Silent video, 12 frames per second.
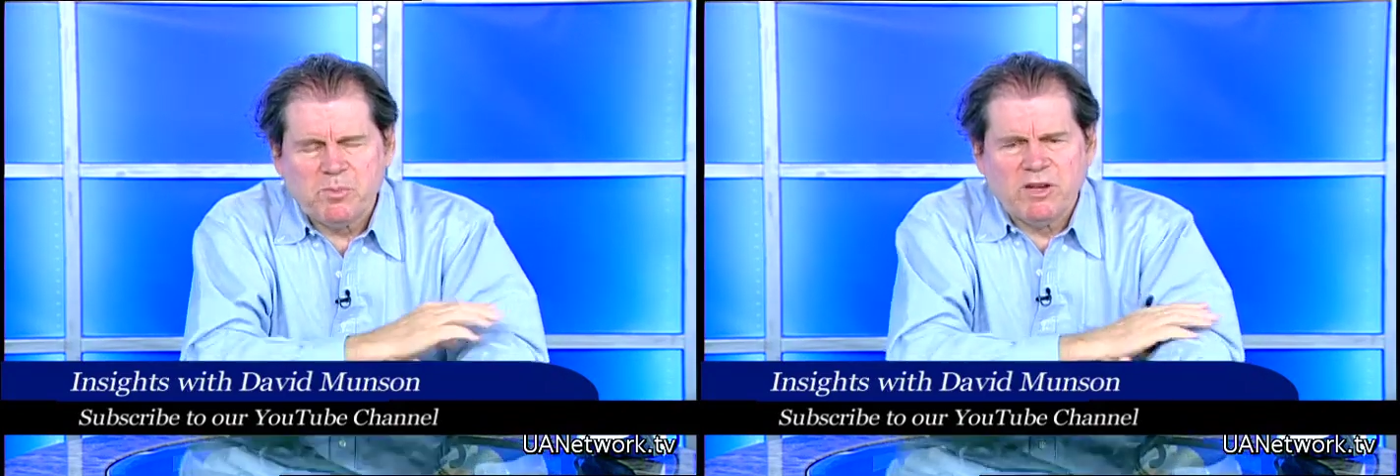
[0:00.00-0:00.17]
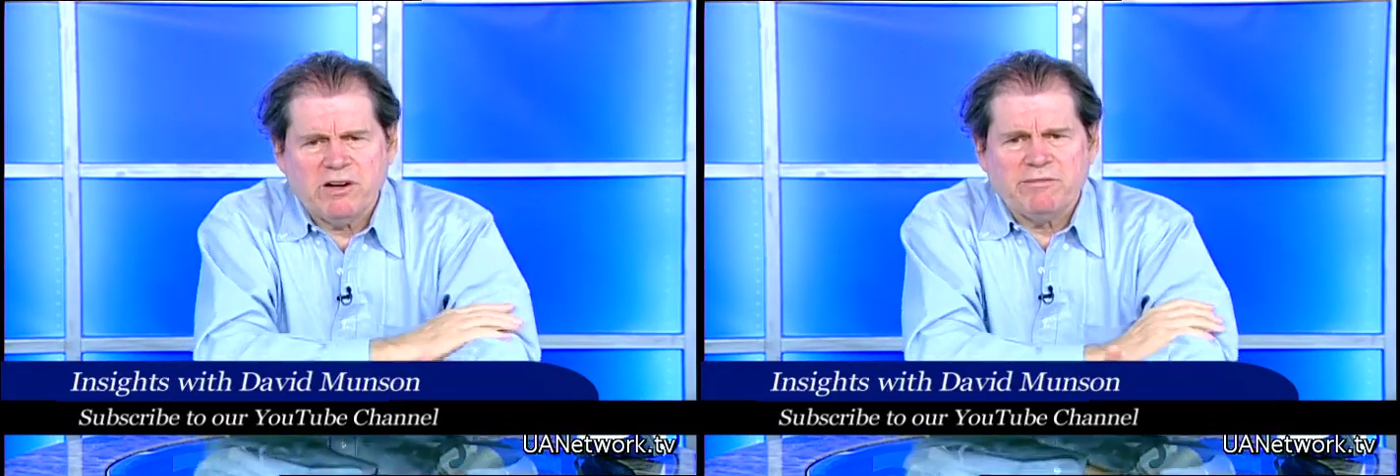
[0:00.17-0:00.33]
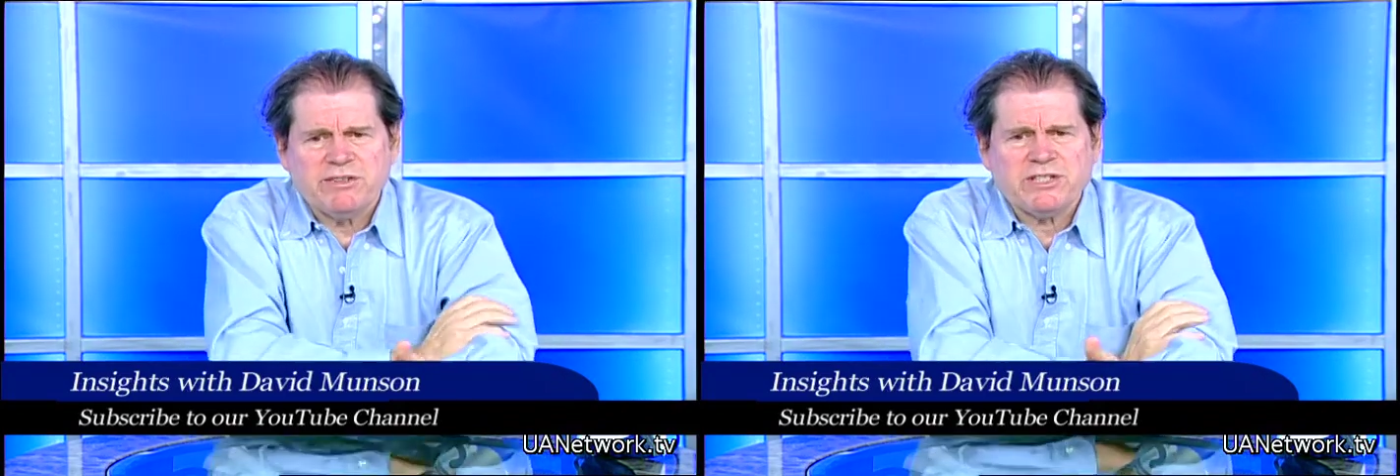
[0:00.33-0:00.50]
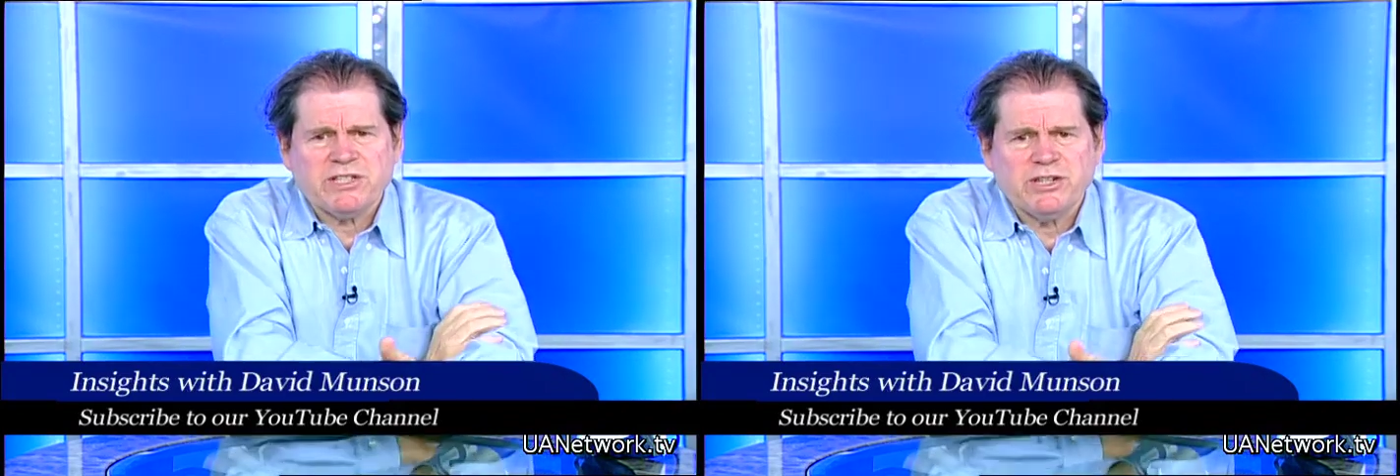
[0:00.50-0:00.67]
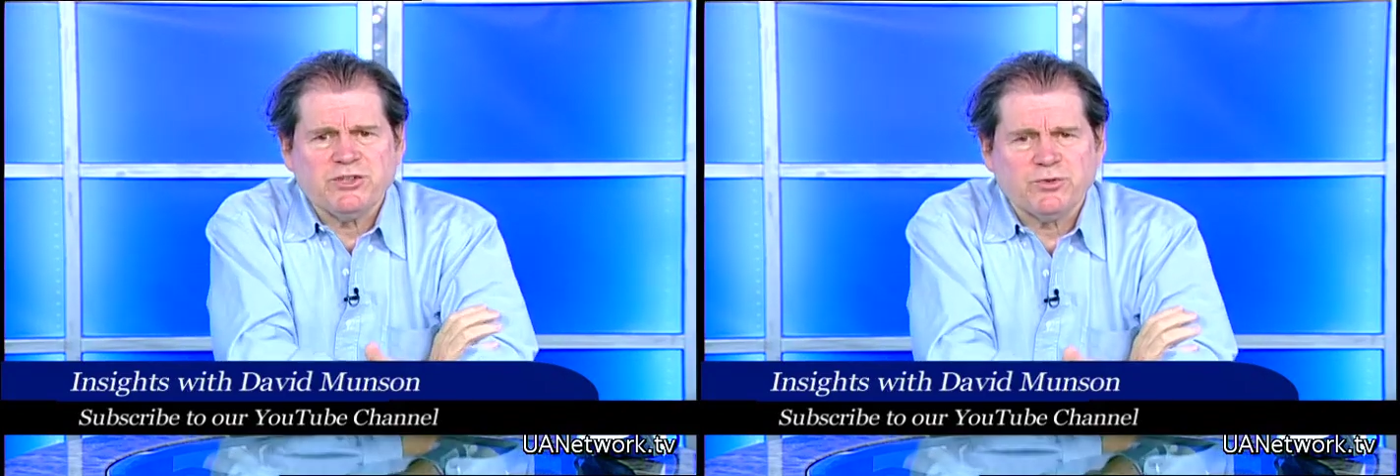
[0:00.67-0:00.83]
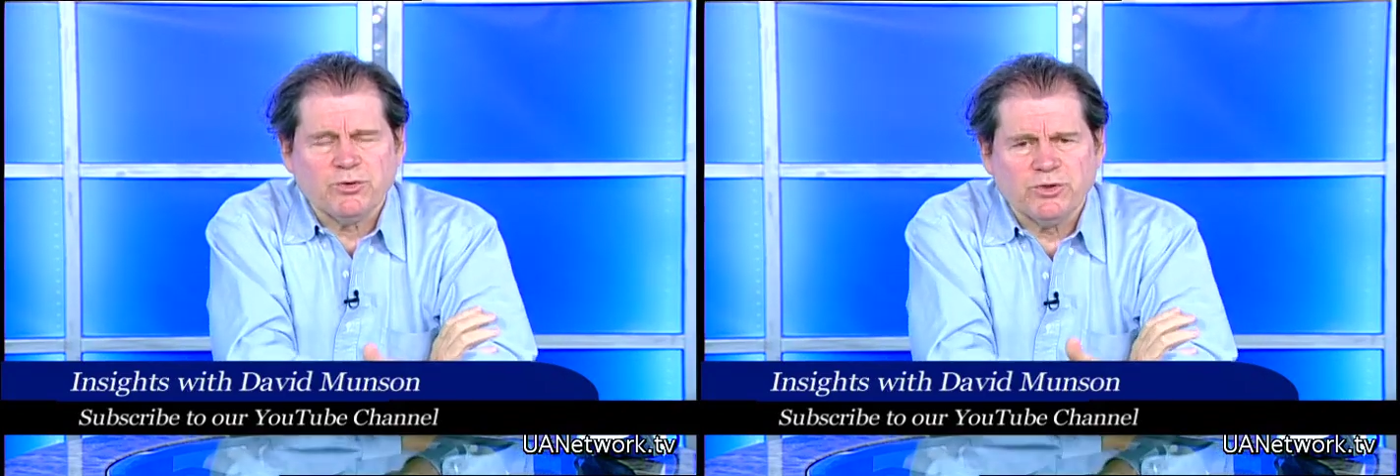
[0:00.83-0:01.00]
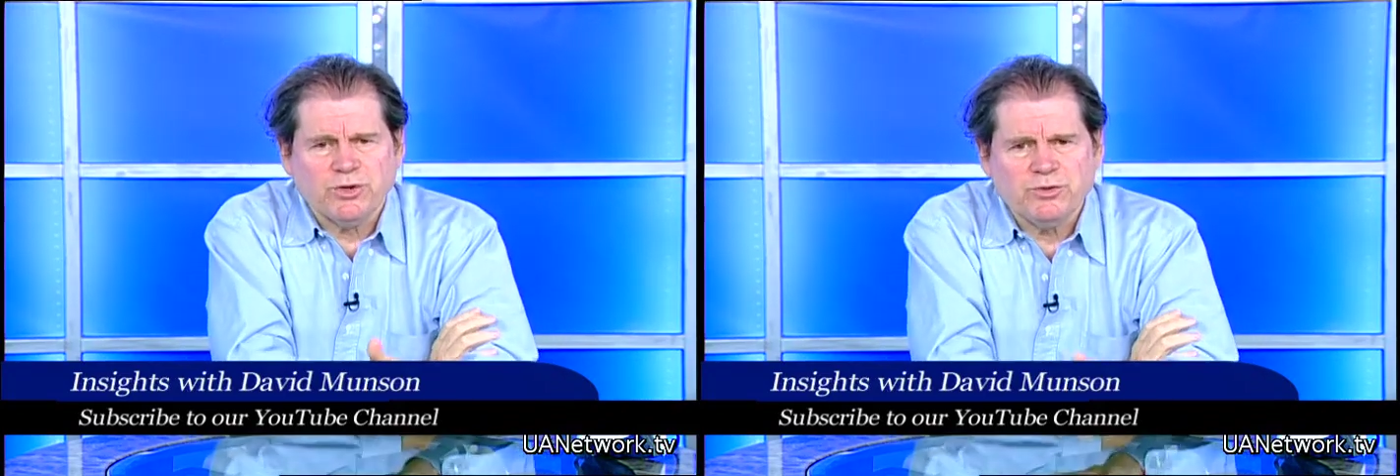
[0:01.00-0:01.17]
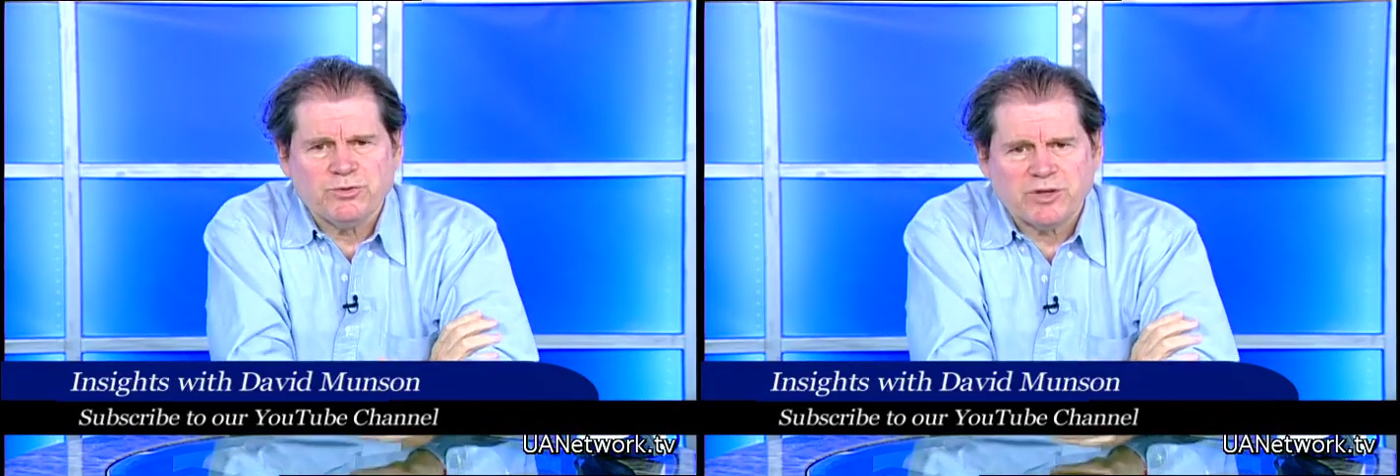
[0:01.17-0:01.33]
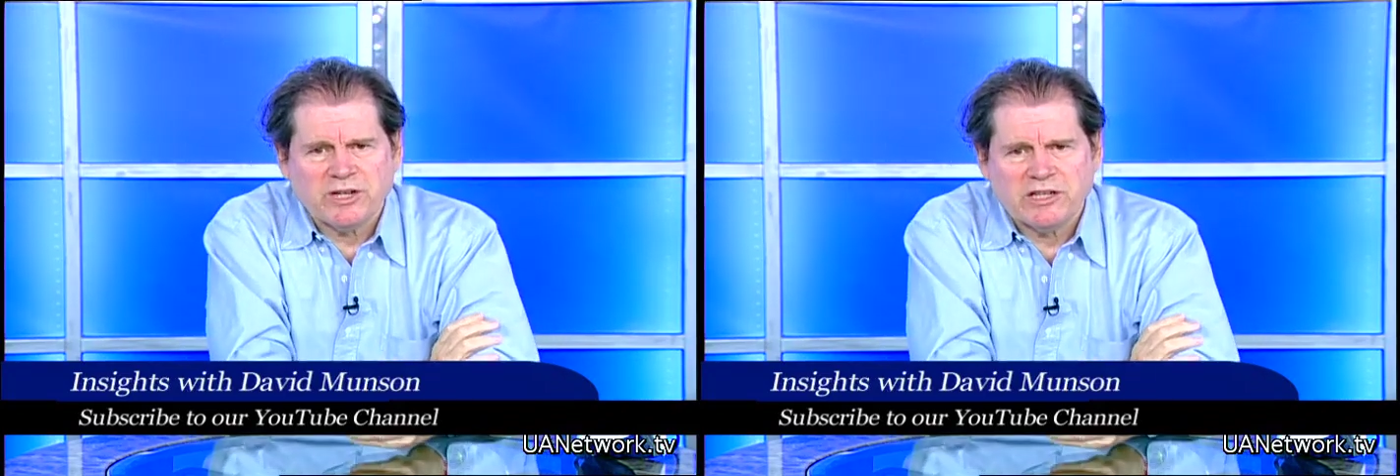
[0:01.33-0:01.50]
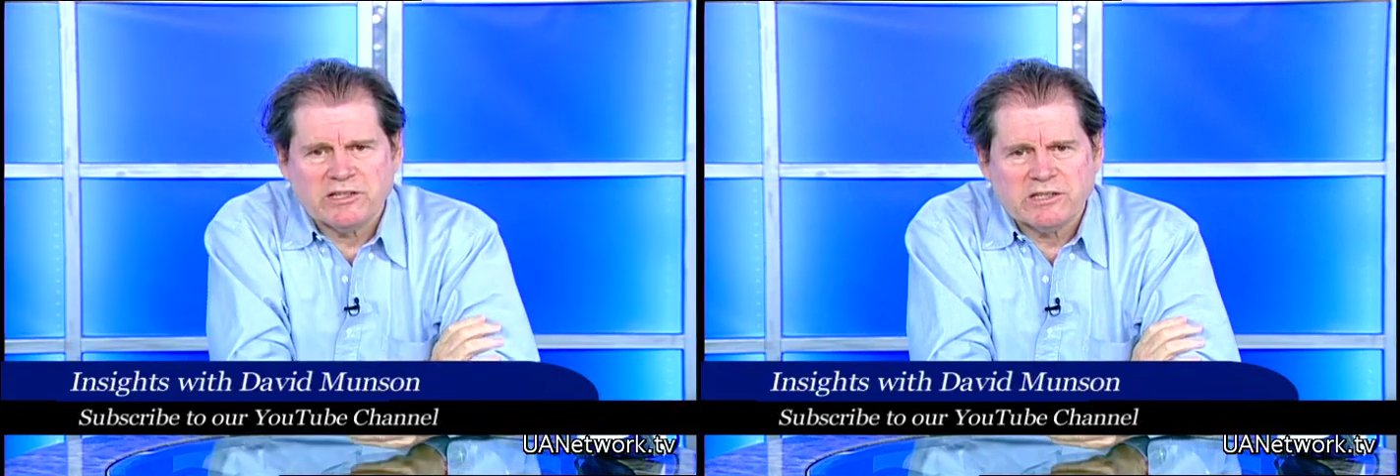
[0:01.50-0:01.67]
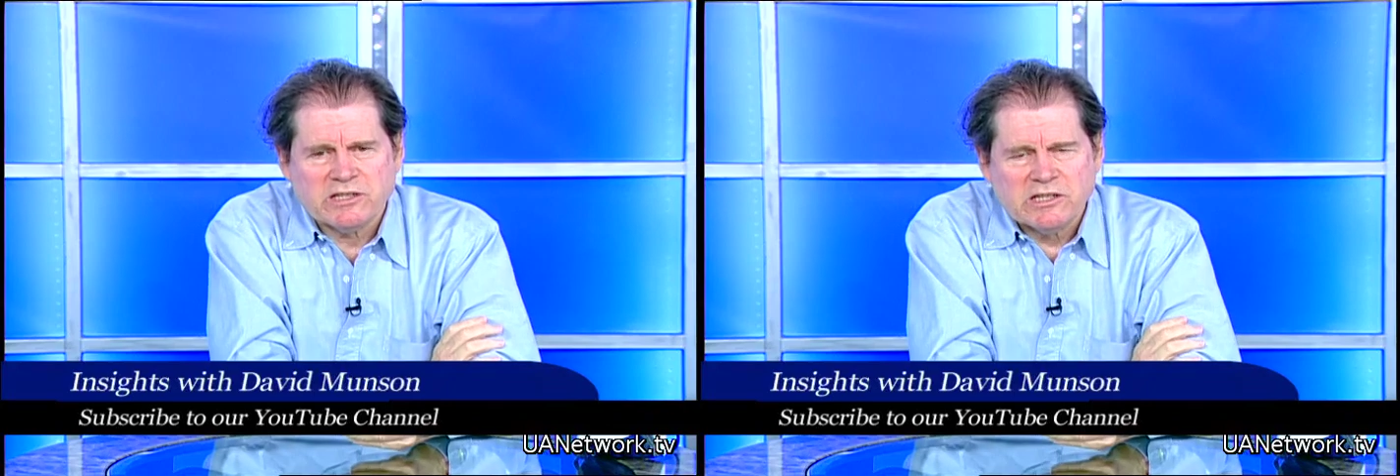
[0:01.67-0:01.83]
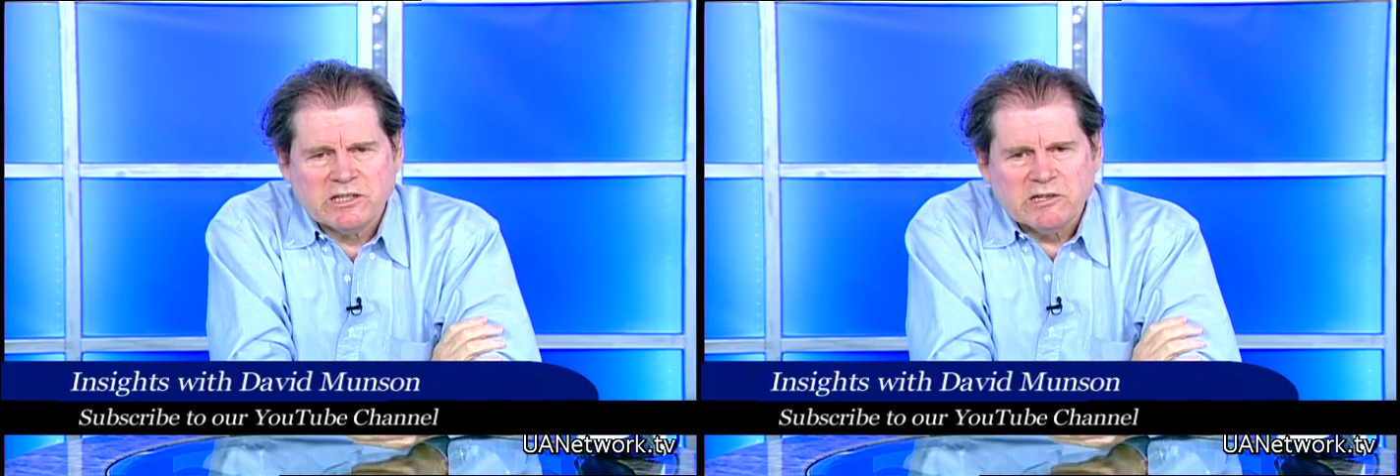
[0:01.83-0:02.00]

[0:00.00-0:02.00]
of essential nutrients.